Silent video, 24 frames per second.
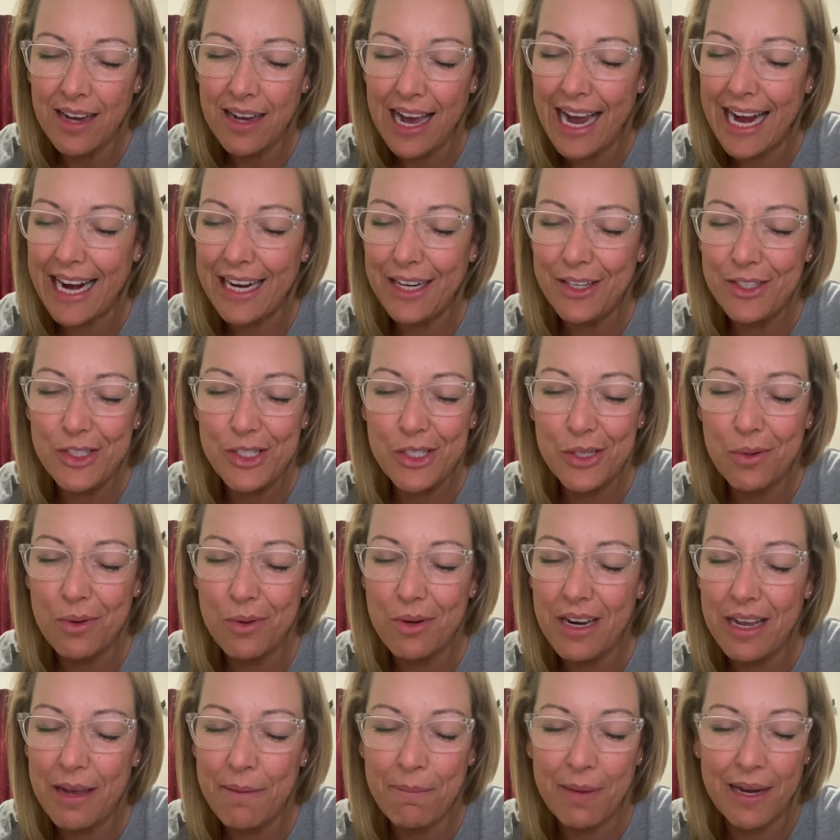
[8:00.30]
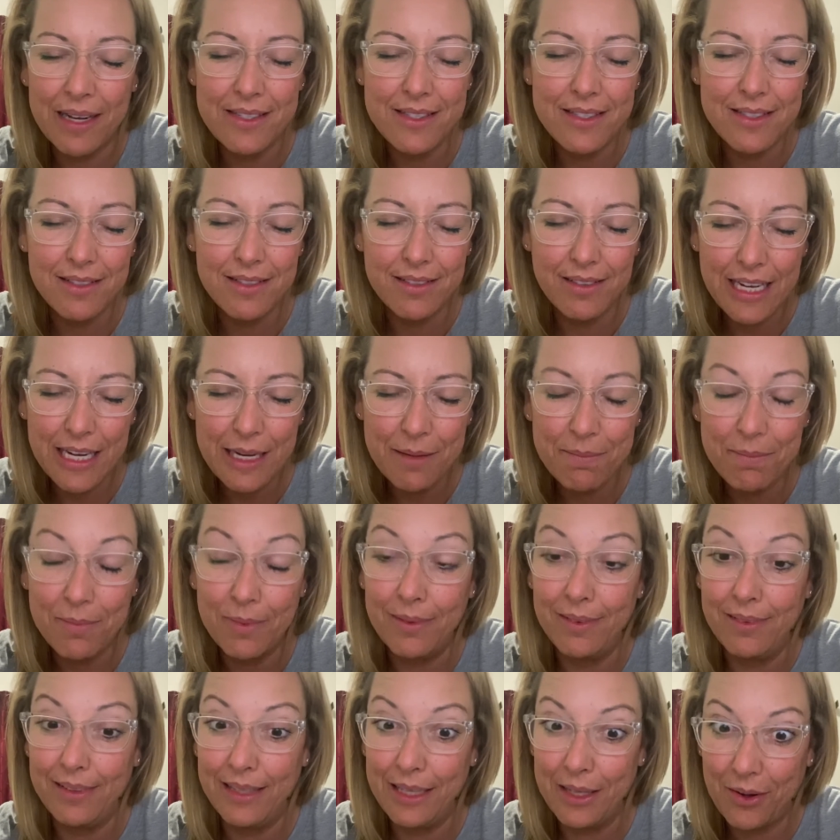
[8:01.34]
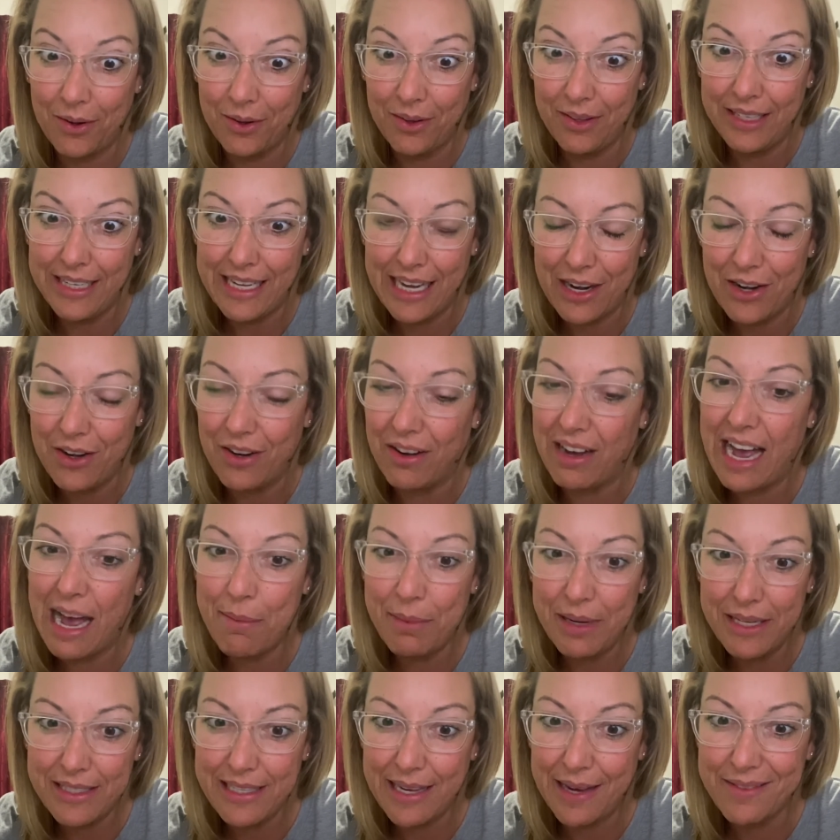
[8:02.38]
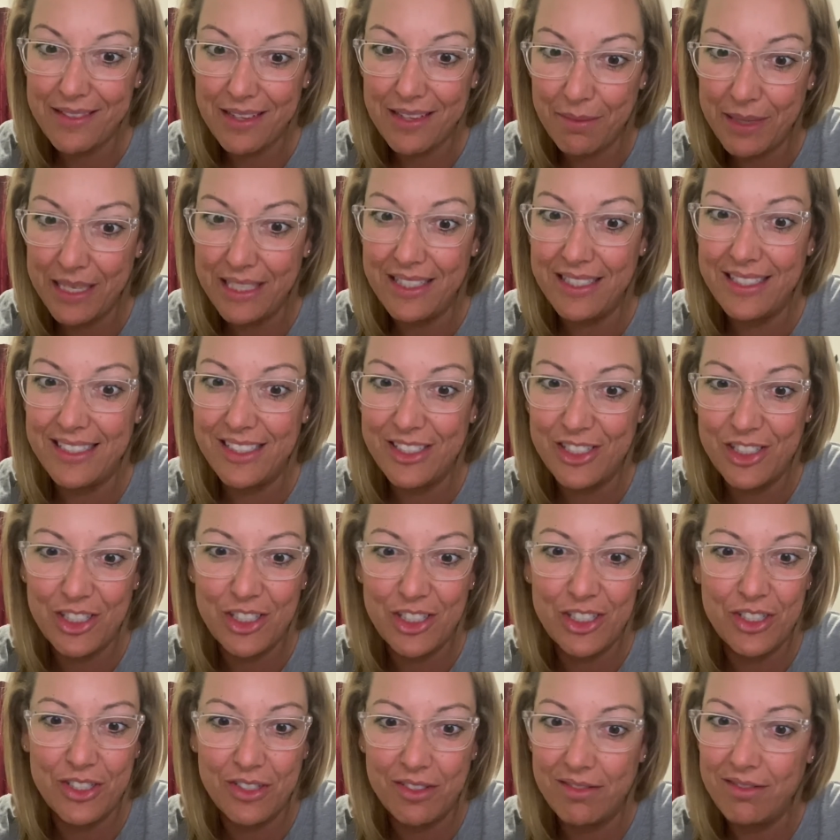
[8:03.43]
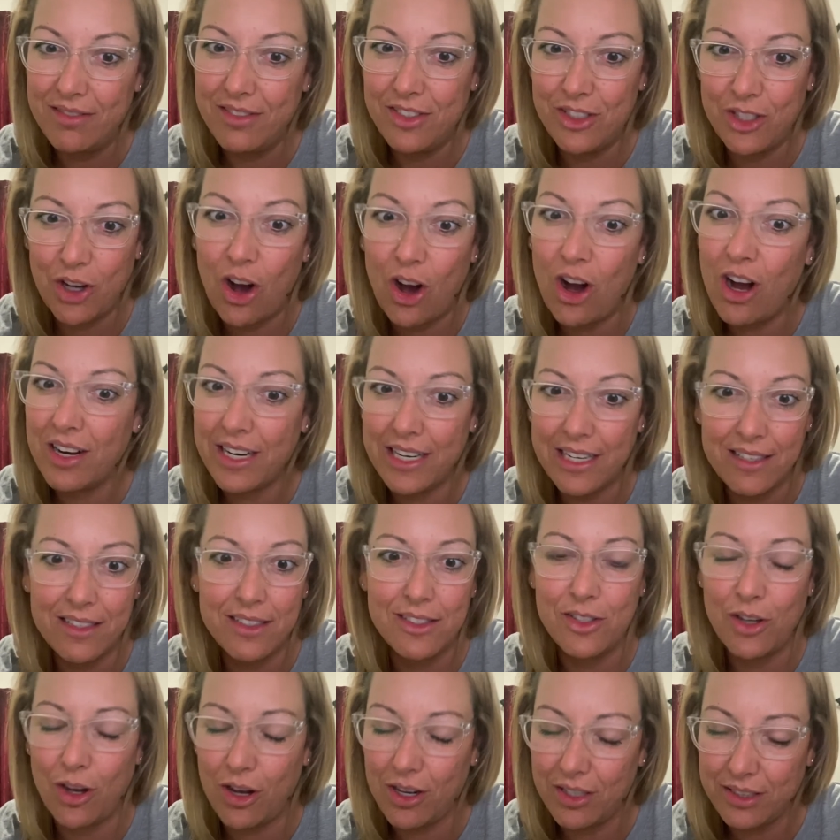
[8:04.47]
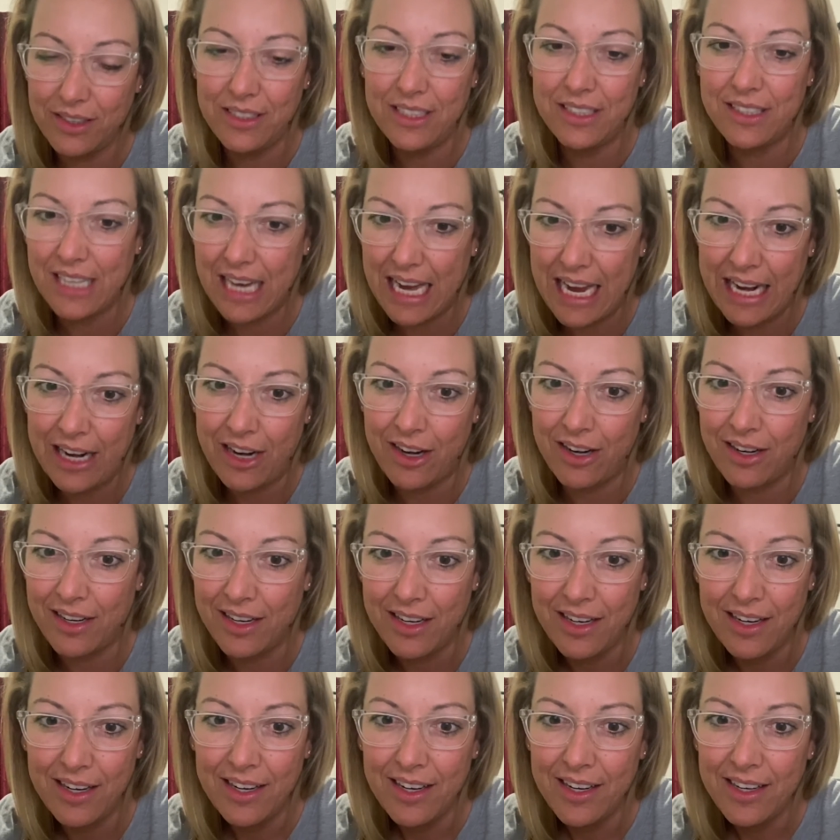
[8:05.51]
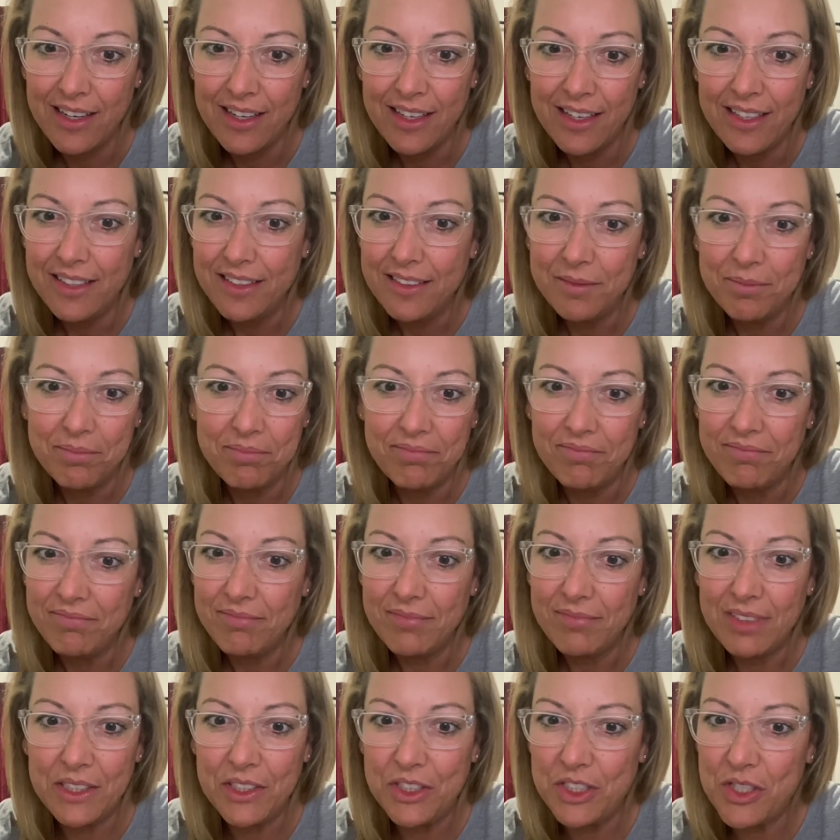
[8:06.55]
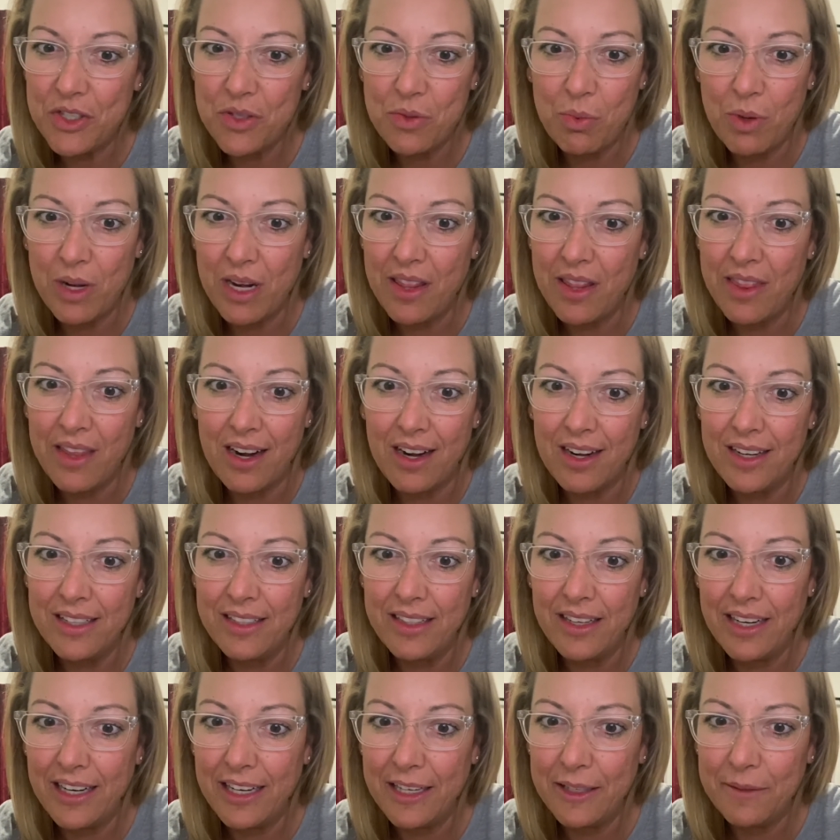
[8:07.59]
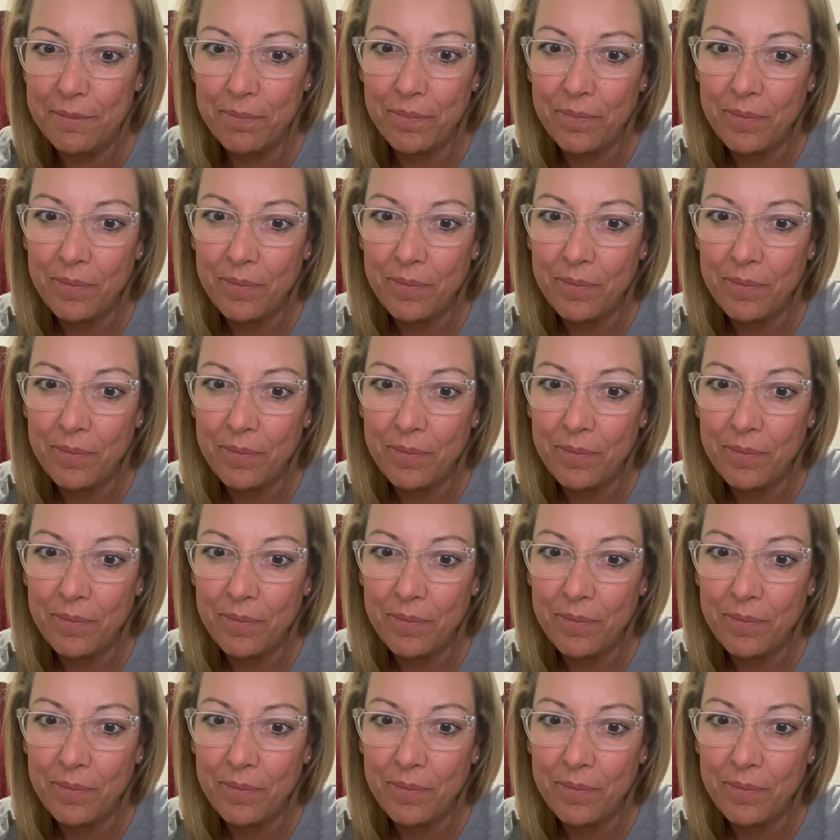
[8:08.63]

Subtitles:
I can do it in my sleep. Literally, I don't know how many times I've been dog exhausted, tired, and just went in there and did it.